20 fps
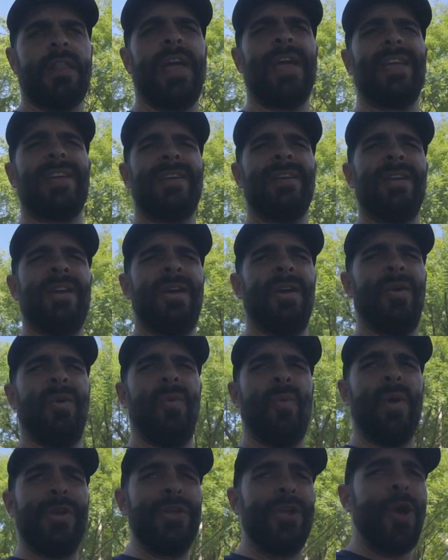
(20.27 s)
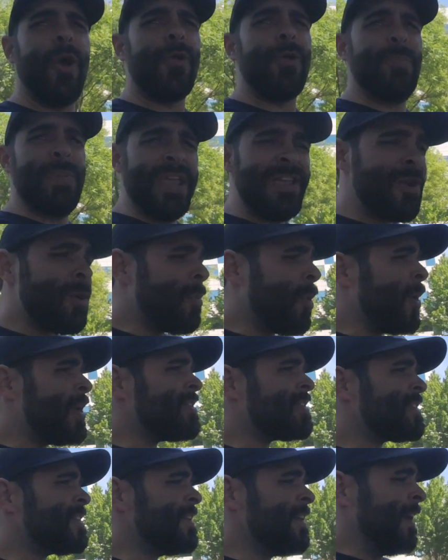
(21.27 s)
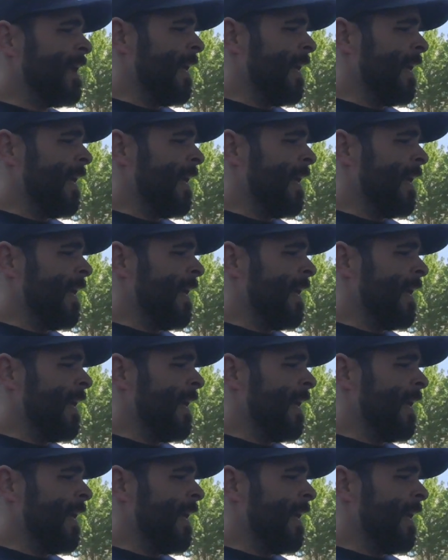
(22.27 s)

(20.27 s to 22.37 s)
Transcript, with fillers: Like when you go to meet your boys